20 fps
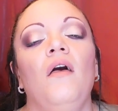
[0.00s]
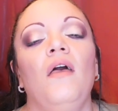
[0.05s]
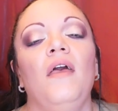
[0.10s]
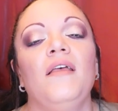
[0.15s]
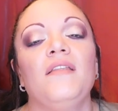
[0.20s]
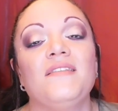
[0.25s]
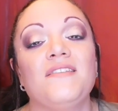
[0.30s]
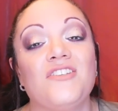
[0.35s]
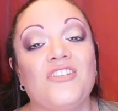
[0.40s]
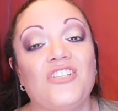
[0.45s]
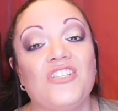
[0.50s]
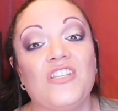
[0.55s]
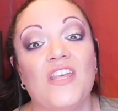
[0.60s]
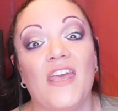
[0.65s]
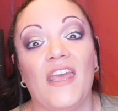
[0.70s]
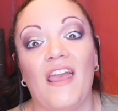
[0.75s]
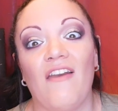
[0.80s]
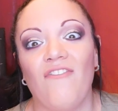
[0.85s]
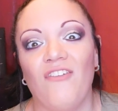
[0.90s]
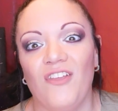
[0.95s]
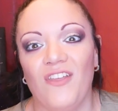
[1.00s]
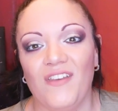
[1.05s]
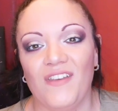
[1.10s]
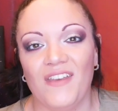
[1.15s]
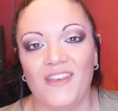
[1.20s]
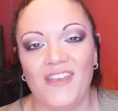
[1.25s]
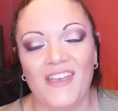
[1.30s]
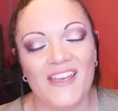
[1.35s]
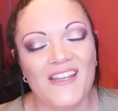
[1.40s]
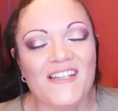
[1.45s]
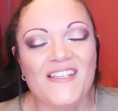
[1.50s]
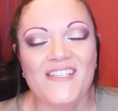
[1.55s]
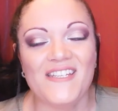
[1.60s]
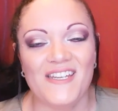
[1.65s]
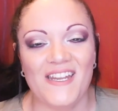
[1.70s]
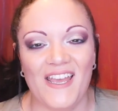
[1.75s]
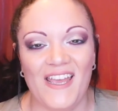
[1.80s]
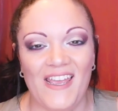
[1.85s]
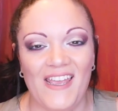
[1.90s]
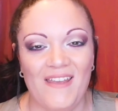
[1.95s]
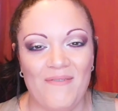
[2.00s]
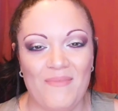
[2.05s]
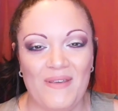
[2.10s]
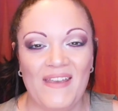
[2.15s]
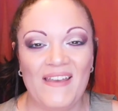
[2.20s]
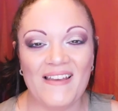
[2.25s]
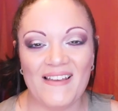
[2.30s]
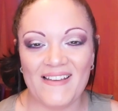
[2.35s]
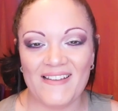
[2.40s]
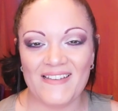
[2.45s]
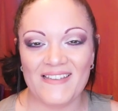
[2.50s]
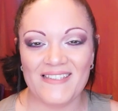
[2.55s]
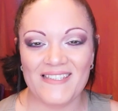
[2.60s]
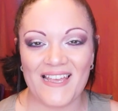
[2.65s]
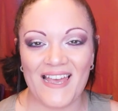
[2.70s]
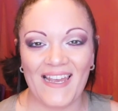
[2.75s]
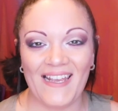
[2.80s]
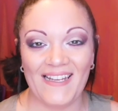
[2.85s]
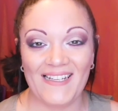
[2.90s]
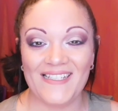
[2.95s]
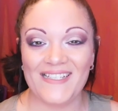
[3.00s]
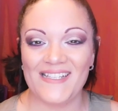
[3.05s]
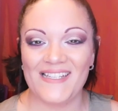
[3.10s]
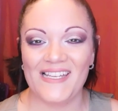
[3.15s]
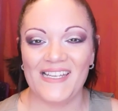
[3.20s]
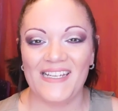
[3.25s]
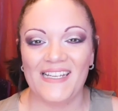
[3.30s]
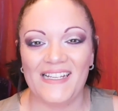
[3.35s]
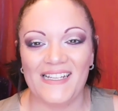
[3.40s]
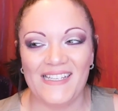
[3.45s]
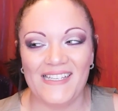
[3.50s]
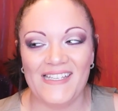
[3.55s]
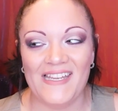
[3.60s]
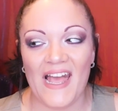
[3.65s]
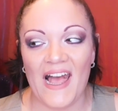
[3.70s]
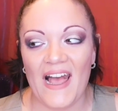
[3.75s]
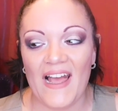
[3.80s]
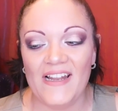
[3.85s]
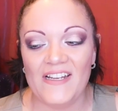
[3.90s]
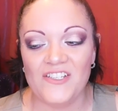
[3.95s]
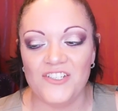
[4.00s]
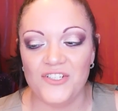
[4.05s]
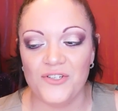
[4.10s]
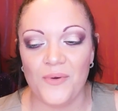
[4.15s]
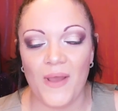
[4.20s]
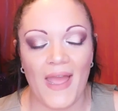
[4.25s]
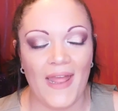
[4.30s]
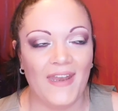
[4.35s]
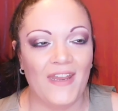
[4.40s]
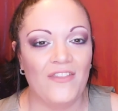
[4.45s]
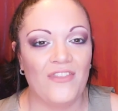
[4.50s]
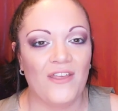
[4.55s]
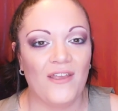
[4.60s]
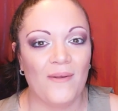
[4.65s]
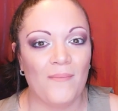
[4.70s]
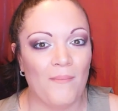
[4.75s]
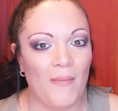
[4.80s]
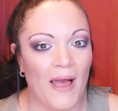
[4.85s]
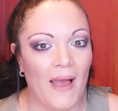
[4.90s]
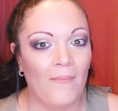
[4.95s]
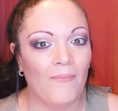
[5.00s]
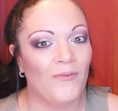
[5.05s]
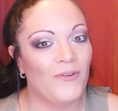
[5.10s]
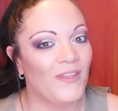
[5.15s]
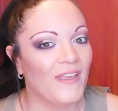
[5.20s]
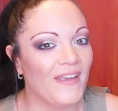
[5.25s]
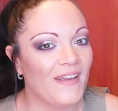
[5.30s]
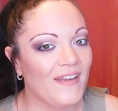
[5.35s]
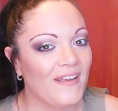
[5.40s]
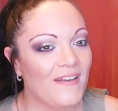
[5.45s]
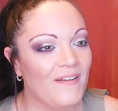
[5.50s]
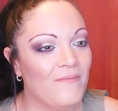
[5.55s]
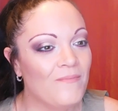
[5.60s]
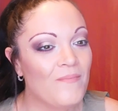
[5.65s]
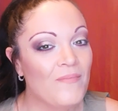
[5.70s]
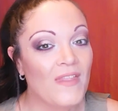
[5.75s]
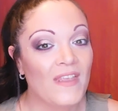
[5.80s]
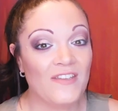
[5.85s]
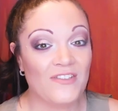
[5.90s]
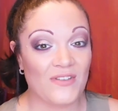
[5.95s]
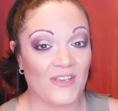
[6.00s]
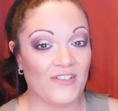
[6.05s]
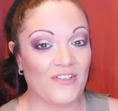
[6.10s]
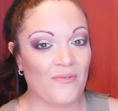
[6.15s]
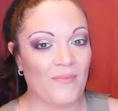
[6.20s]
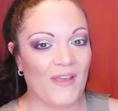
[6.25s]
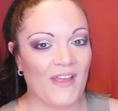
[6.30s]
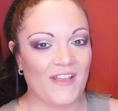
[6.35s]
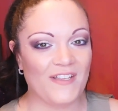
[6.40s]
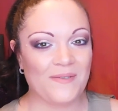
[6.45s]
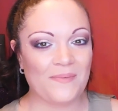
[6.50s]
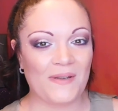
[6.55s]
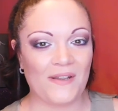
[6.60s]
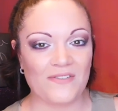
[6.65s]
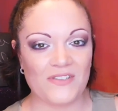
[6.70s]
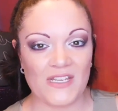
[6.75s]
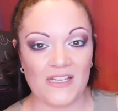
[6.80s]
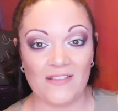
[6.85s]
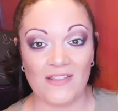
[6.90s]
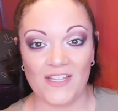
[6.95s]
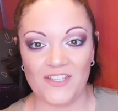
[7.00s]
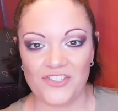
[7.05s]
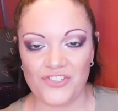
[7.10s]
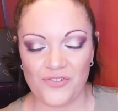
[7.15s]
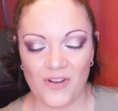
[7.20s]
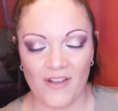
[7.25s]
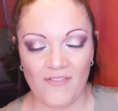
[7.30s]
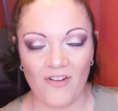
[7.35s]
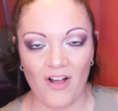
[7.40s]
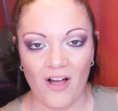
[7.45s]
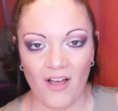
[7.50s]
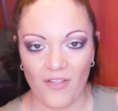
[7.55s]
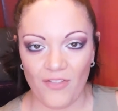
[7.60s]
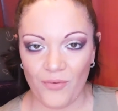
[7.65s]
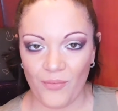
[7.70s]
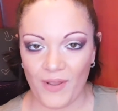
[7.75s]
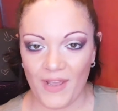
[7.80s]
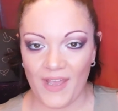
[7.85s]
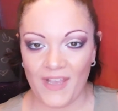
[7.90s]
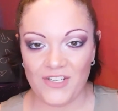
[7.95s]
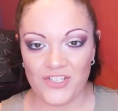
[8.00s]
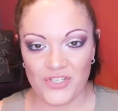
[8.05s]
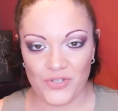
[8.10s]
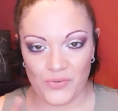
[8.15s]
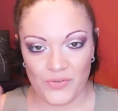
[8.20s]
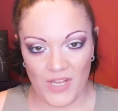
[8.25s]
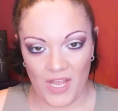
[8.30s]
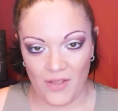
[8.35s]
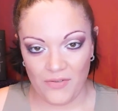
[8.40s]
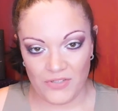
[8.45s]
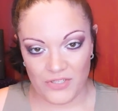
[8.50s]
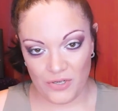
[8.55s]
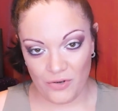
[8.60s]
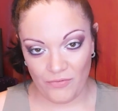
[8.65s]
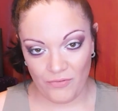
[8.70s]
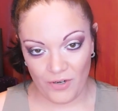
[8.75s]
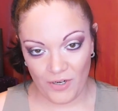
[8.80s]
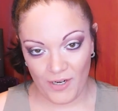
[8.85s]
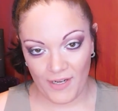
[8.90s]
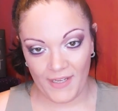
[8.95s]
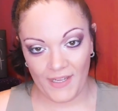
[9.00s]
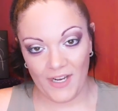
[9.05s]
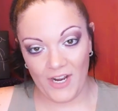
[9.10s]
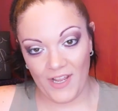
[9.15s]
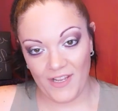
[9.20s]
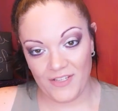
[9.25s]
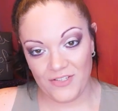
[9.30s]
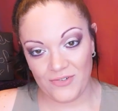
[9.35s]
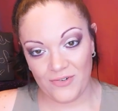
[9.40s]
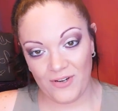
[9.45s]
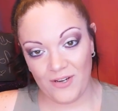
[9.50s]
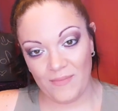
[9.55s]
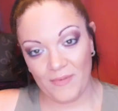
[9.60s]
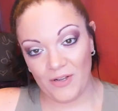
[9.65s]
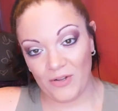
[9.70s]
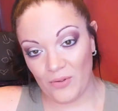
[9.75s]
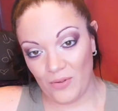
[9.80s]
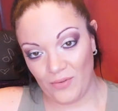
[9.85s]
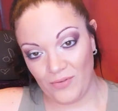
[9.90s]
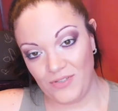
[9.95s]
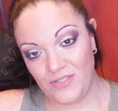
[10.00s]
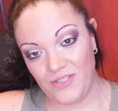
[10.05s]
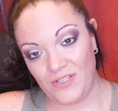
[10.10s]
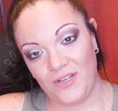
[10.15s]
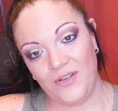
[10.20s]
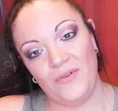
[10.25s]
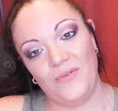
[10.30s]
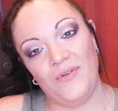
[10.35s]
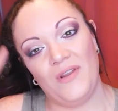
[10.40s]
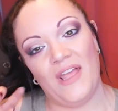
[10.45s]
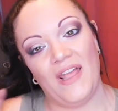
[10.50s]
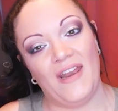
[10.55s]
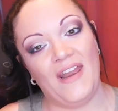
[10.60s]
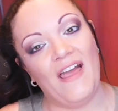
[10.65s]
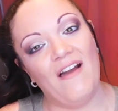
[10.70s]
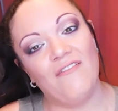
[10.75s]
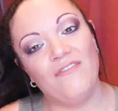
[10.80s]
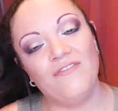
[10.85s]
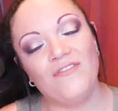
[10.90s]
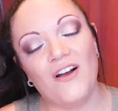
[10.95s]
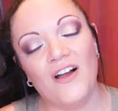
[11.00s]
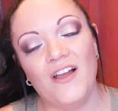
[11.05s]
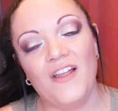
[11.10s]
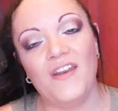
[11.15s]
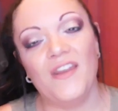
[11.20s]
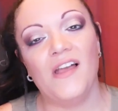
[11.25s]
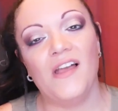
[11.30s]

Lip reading: It's just like I feel like a kid tonight because I get to like not do anything mom related. So I told my husband, I was like, let's drive all the way 2 towns over and get ice cream at Cold Stone and have fun